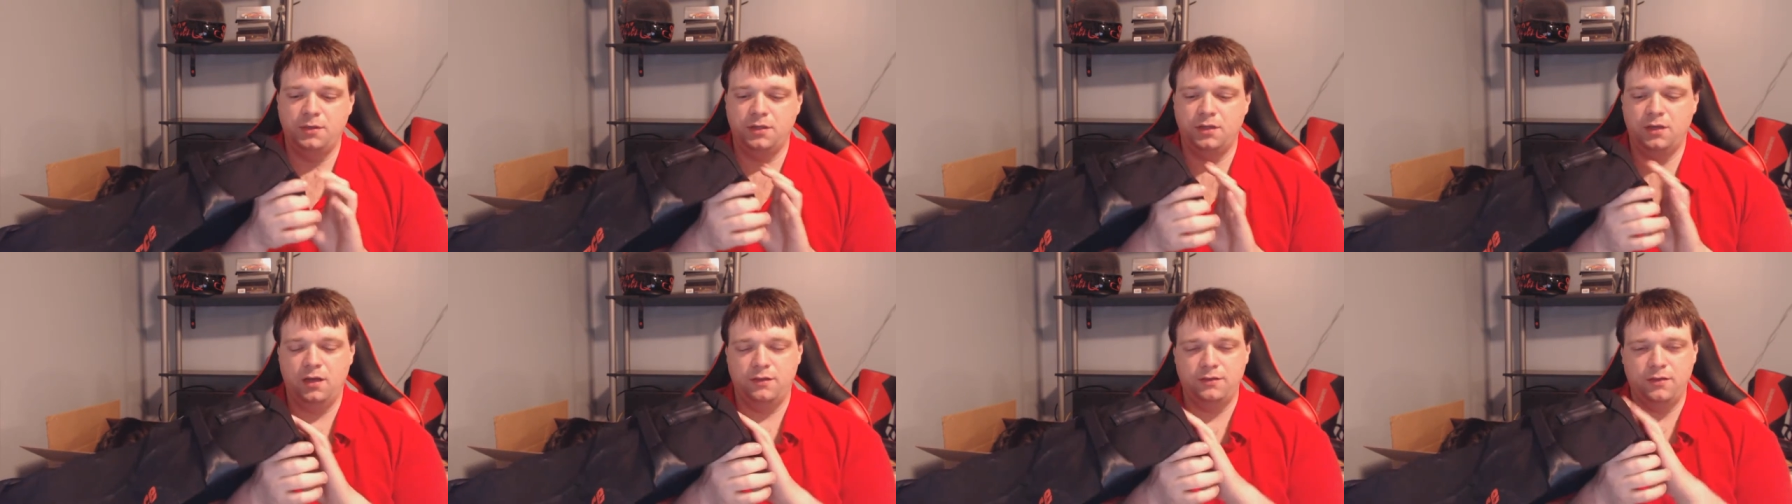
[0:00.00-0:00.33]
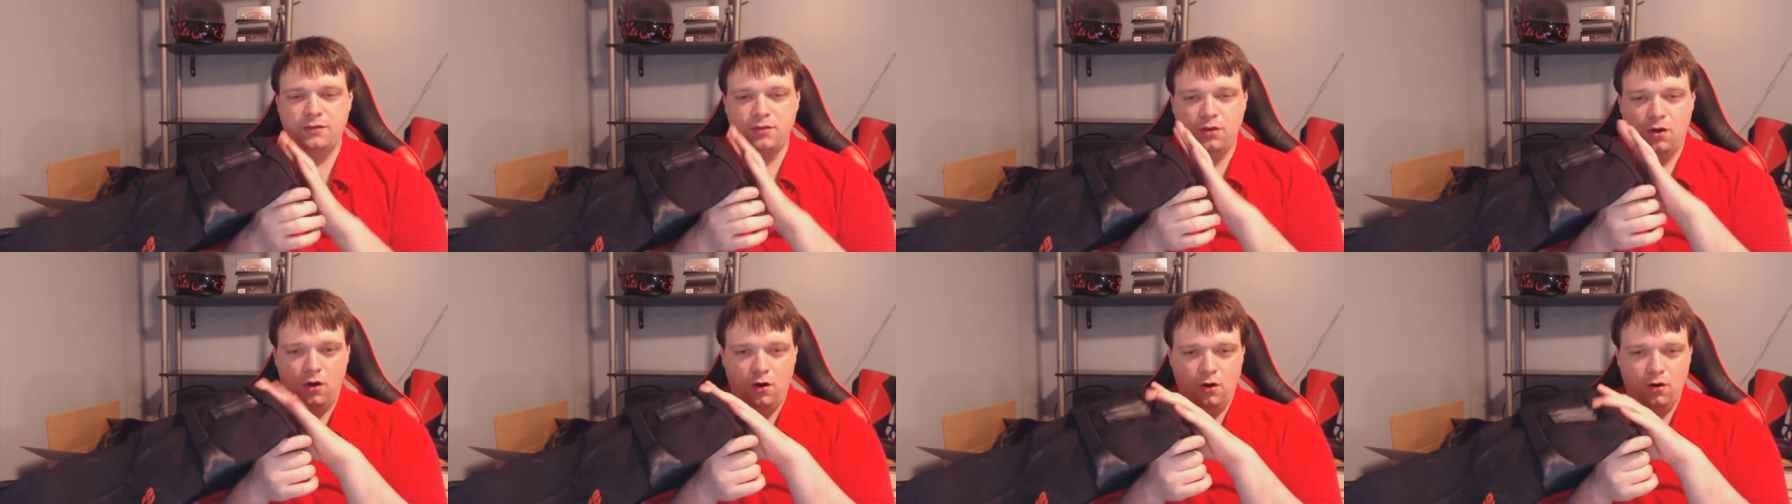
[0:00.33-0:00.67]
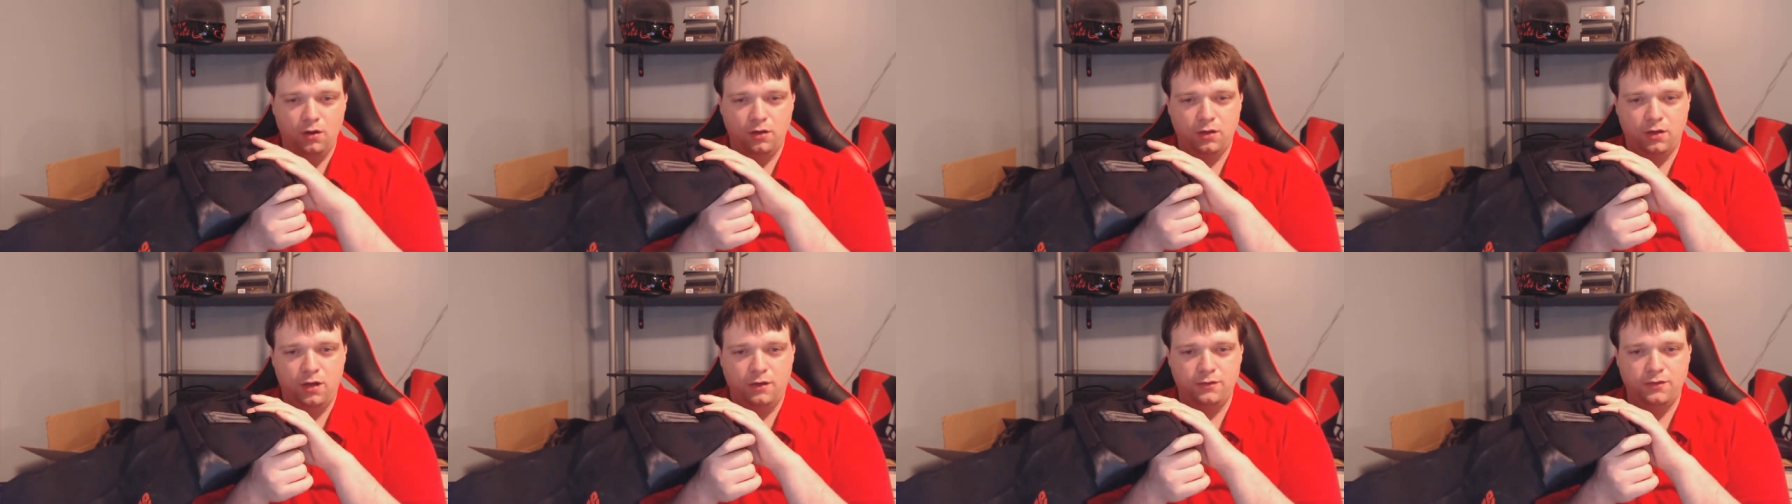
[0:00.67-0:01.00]
because it's
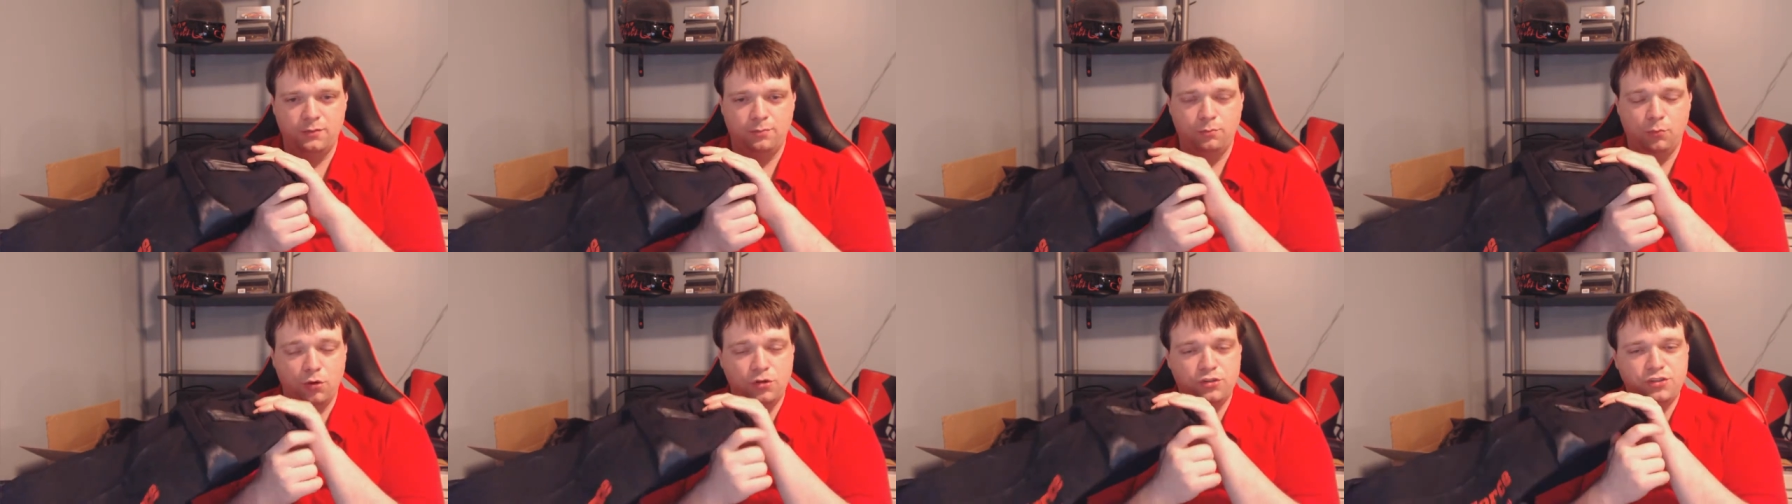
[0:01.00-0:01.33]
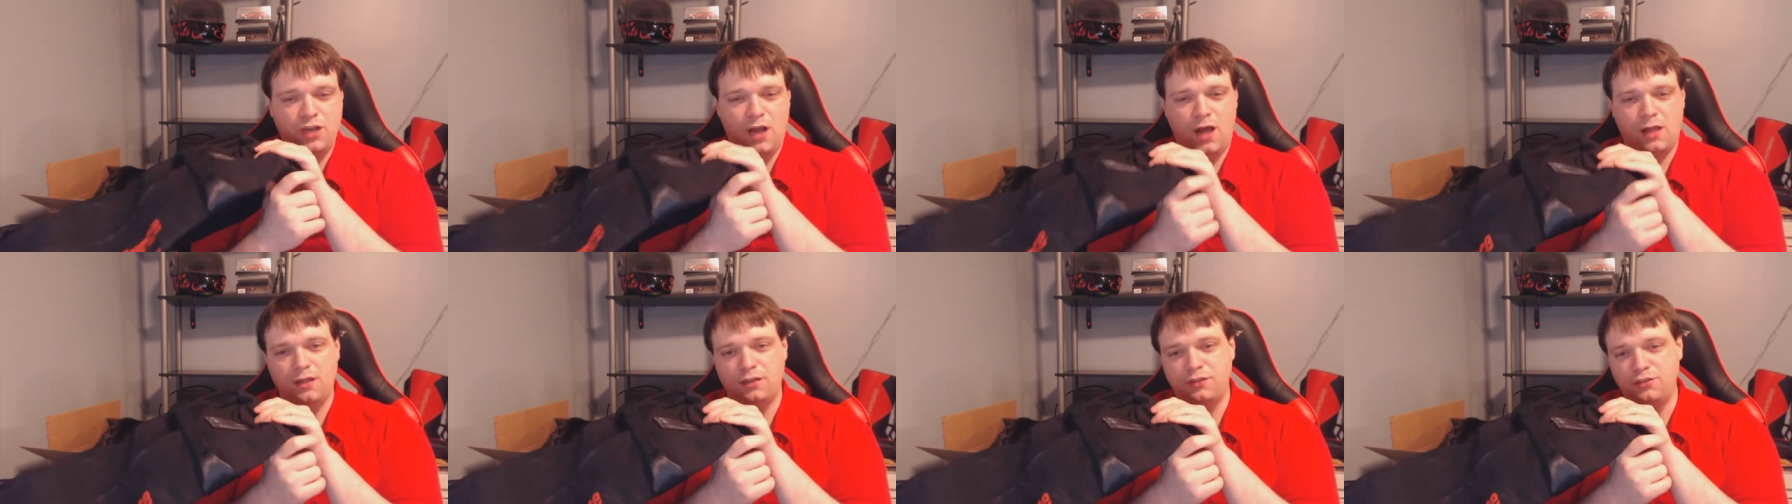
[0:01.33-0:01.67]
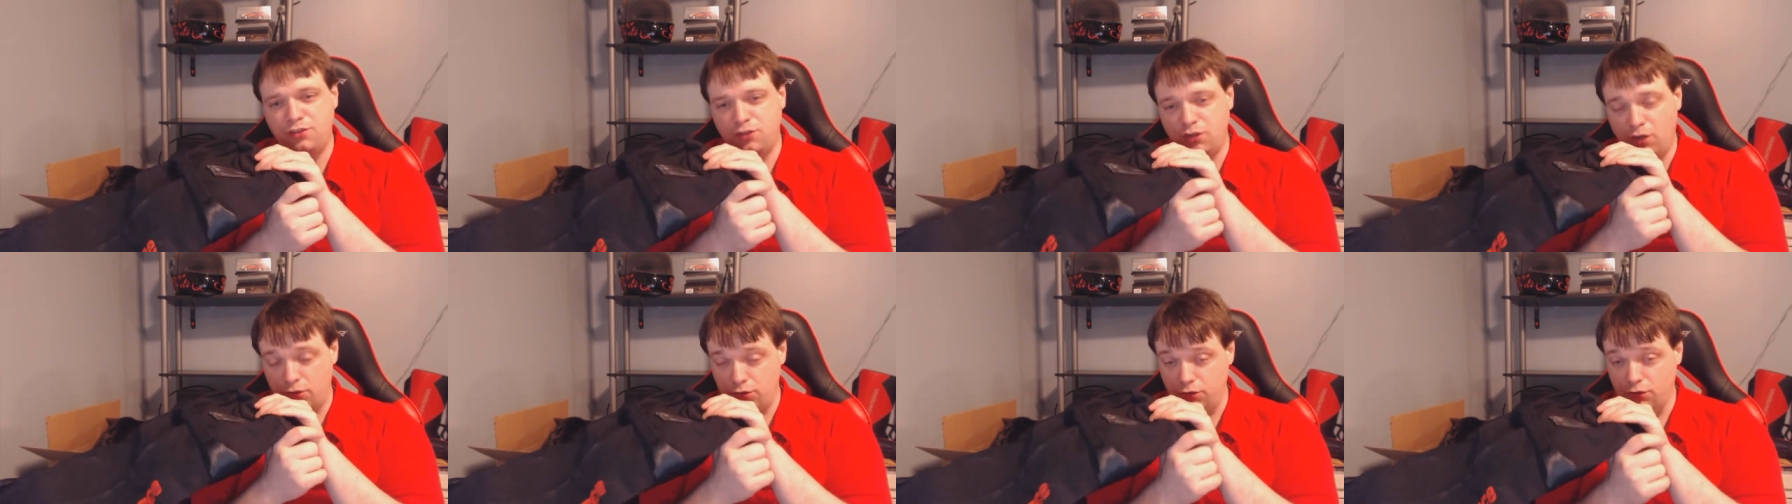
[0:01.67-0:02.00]
hard, because it's more
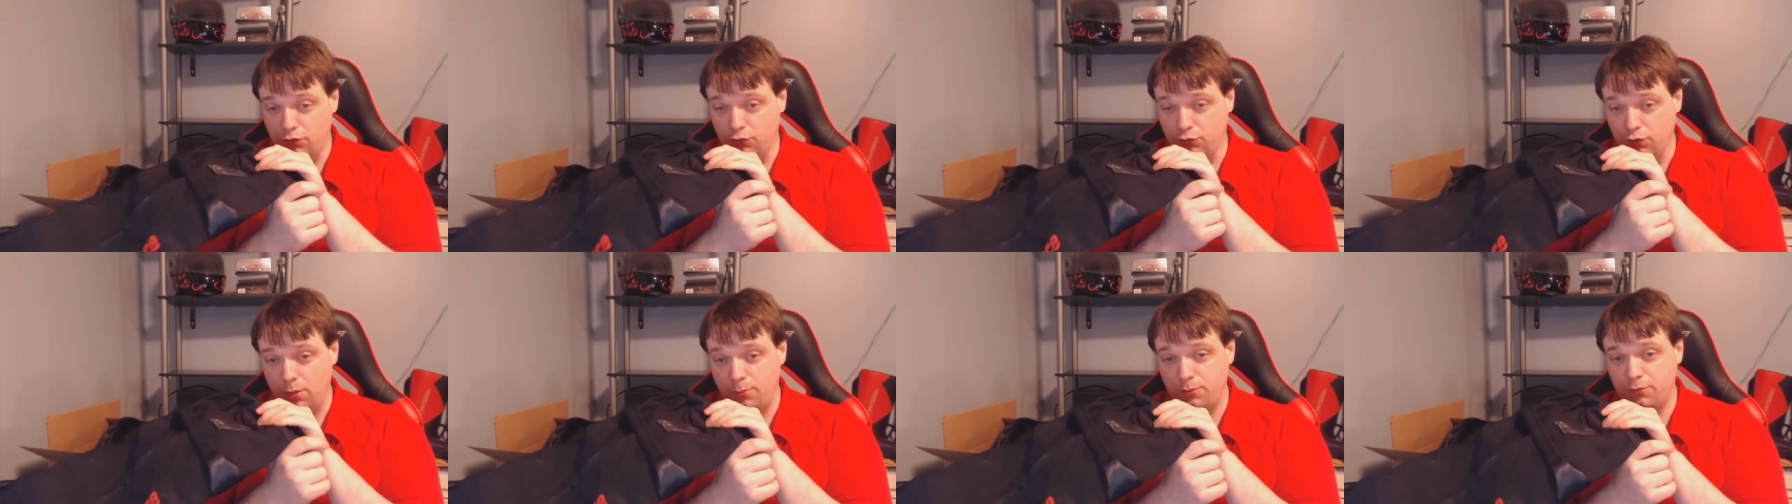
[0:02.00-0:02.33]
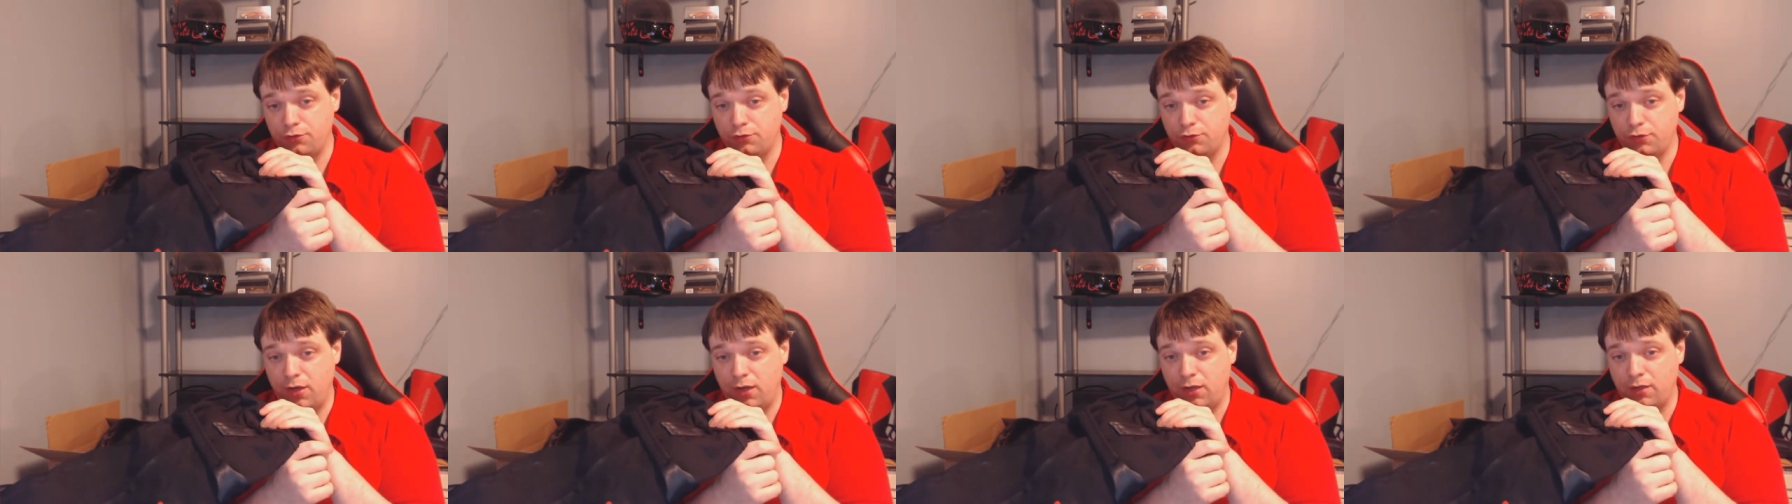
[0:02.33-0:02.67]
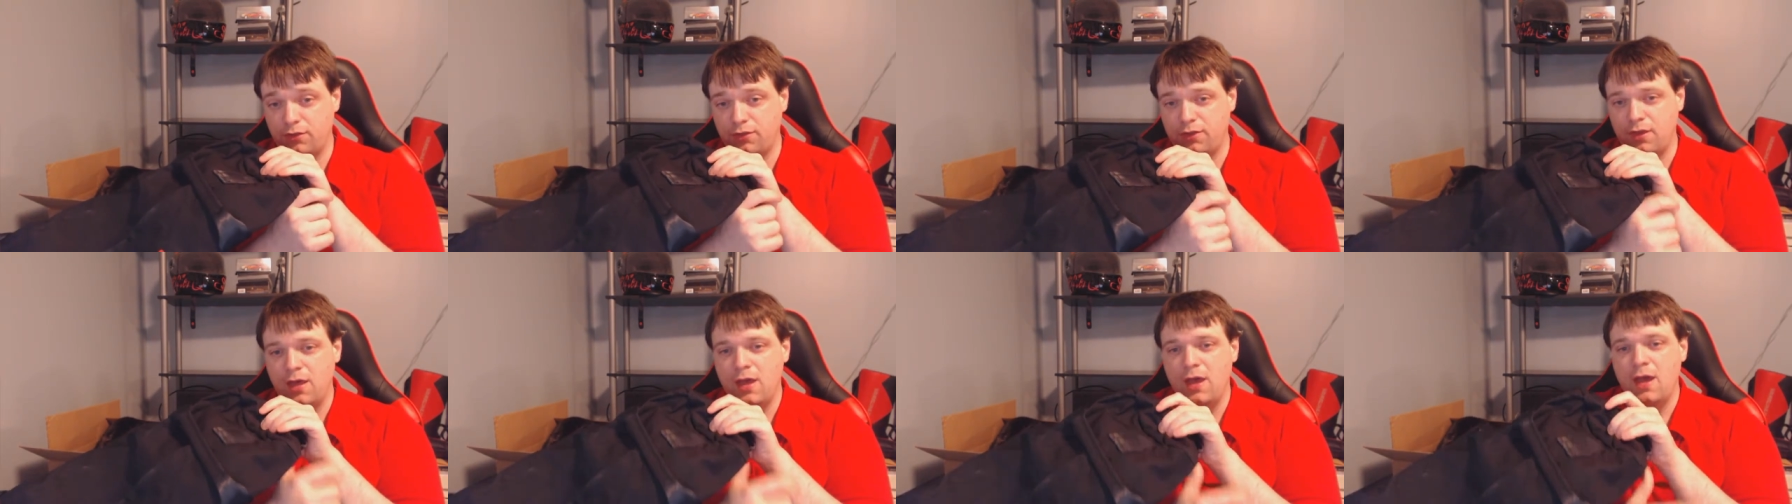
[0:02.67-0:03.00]
challenging on your grip
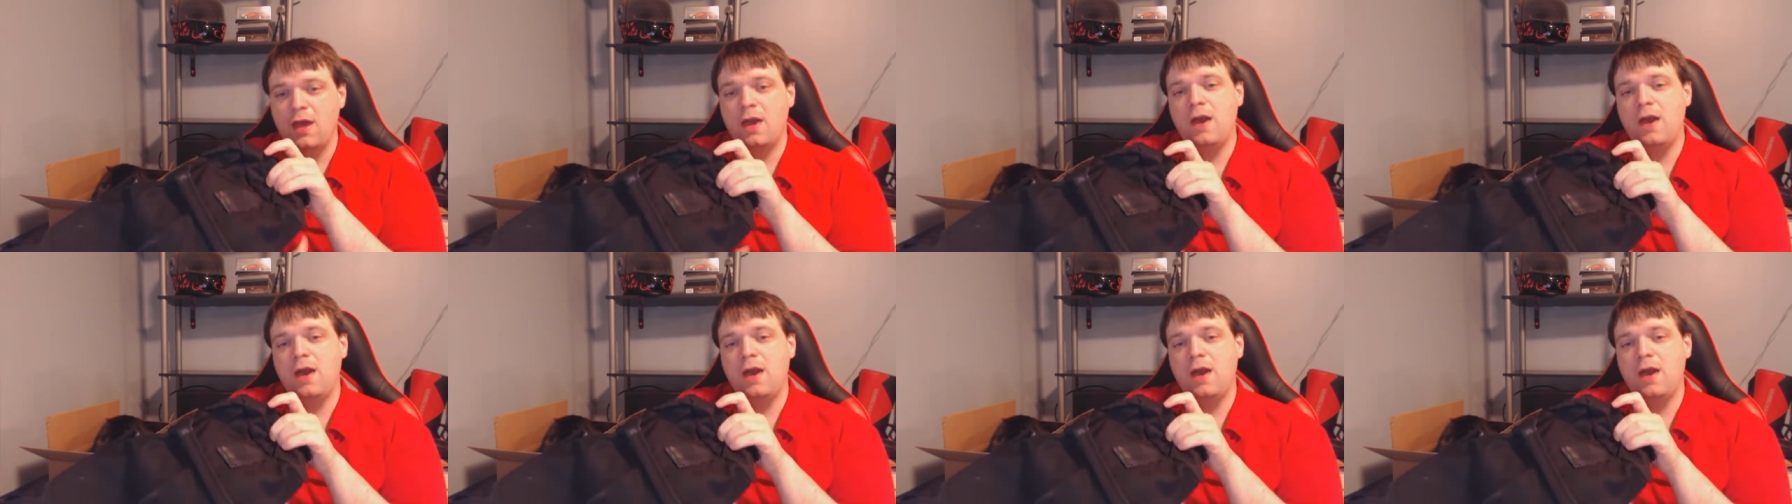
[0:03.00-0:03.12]
strength,